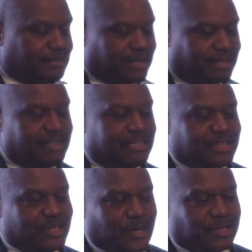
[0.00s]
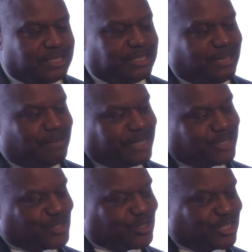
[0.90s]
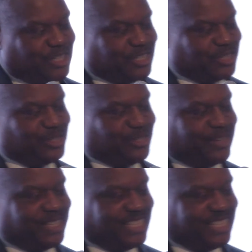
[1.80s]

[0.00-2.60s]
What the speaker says: but in order to tell the story